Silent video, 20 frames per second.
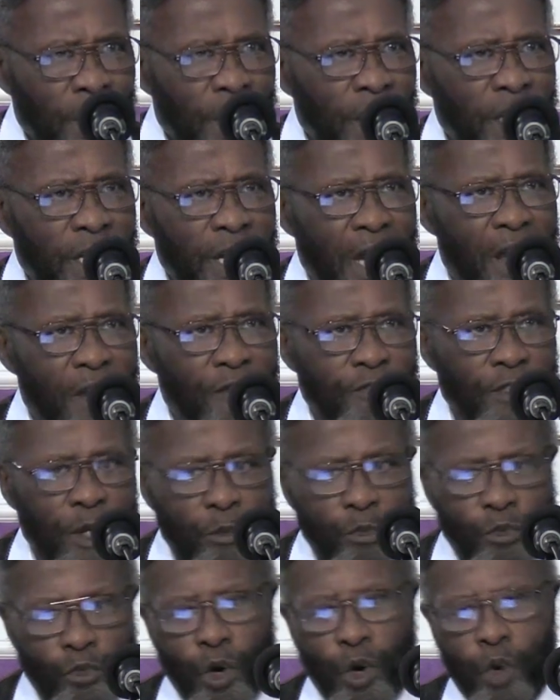he gave
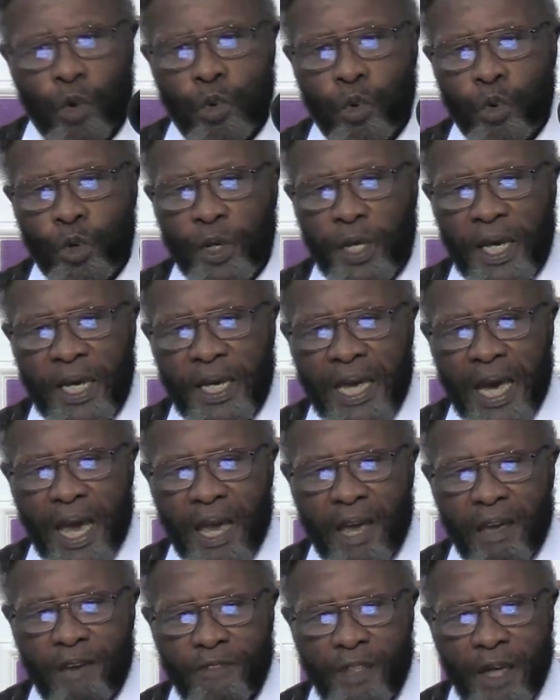them rule, he
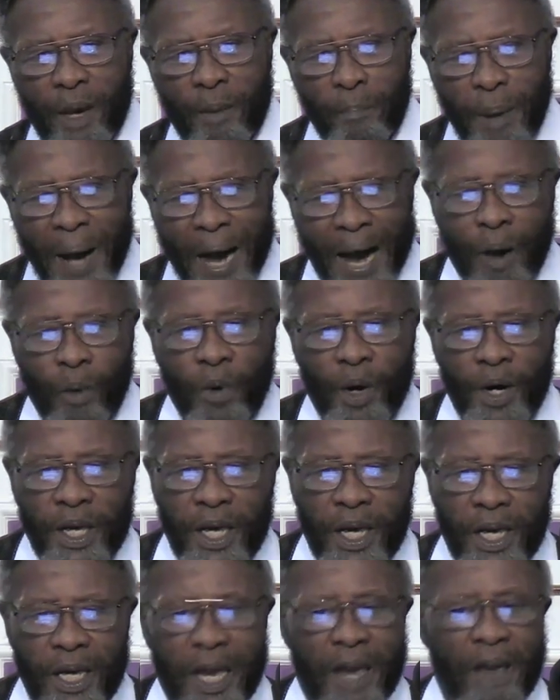gave them
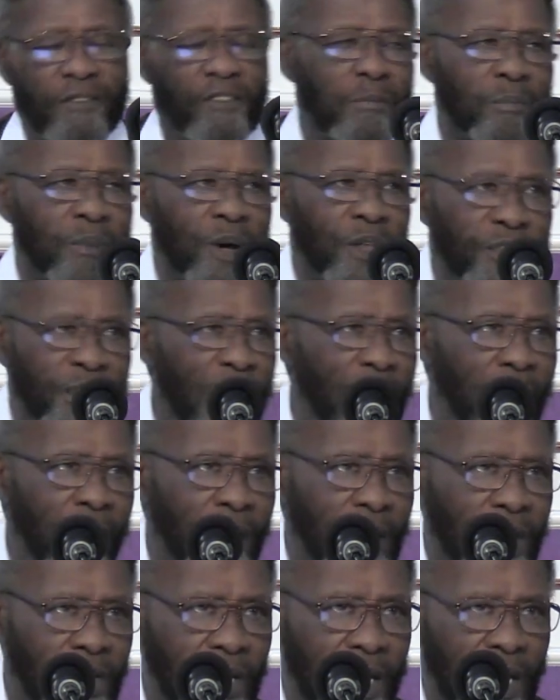power, he gave them
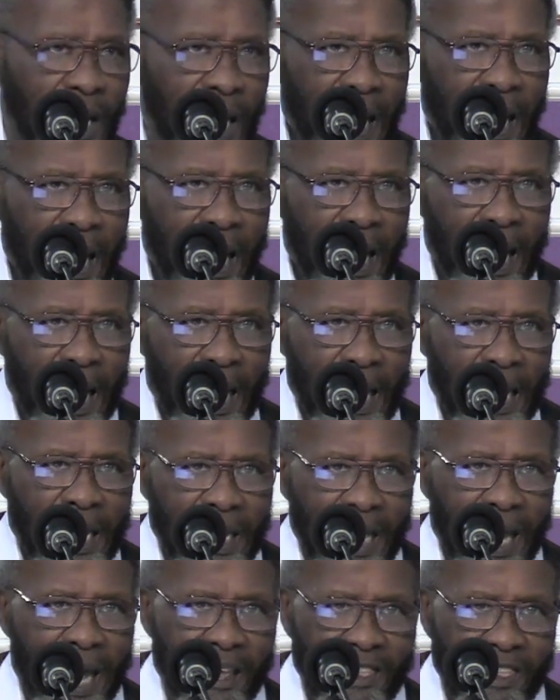authority,
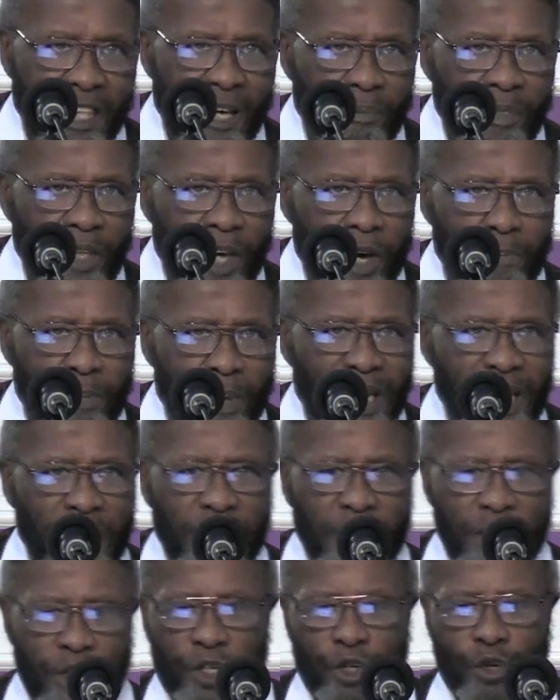he gave them the
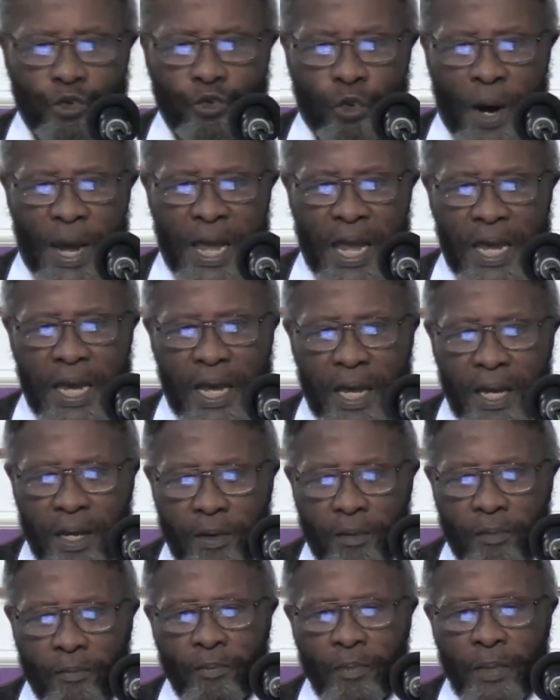ability to
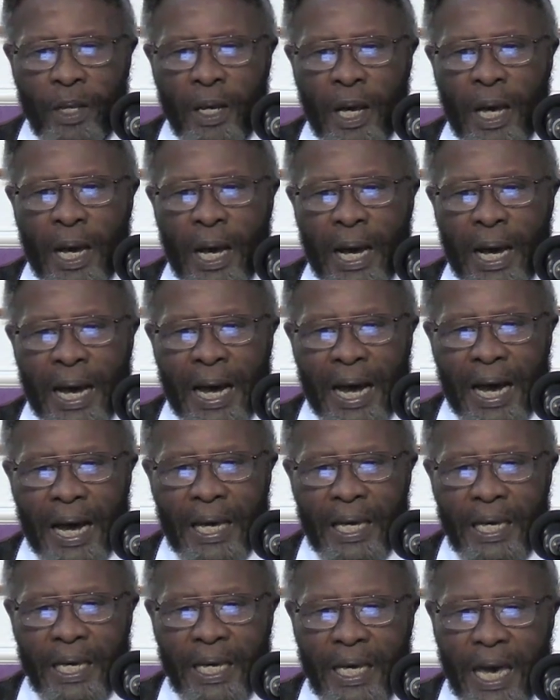reign,
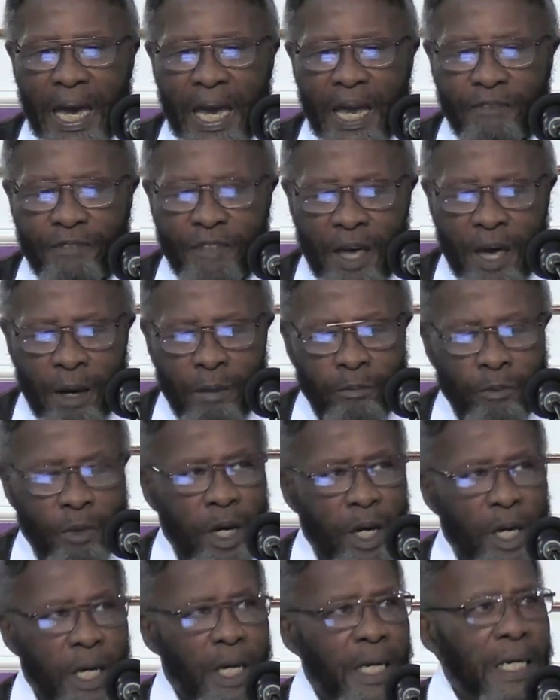uh, he gave
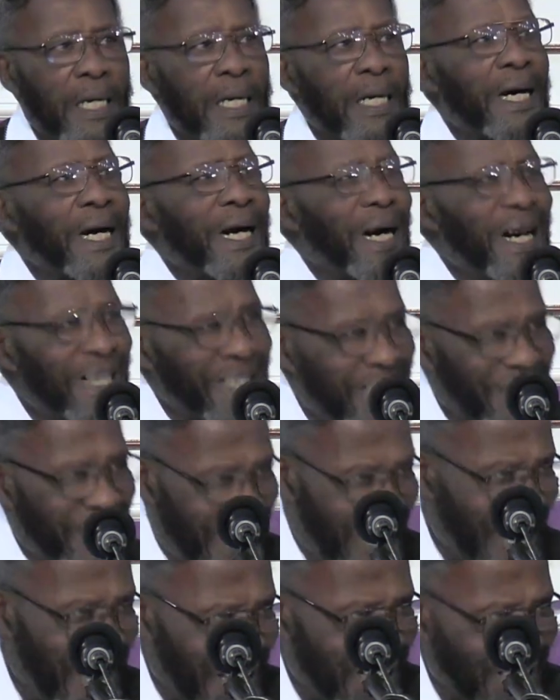them a
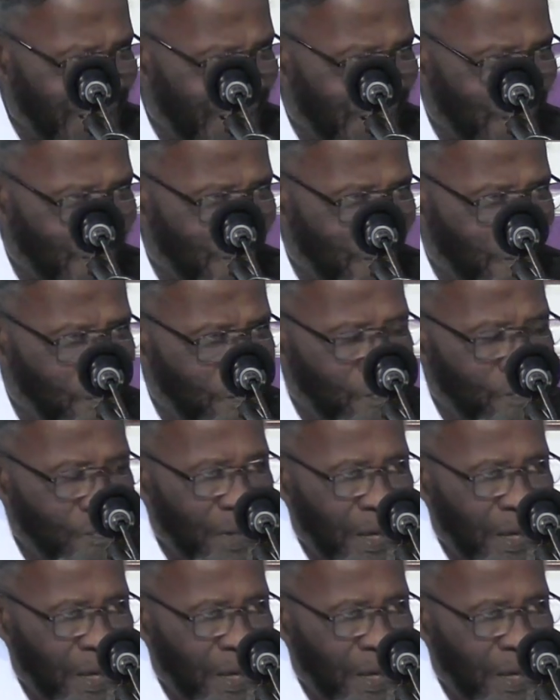kingdom.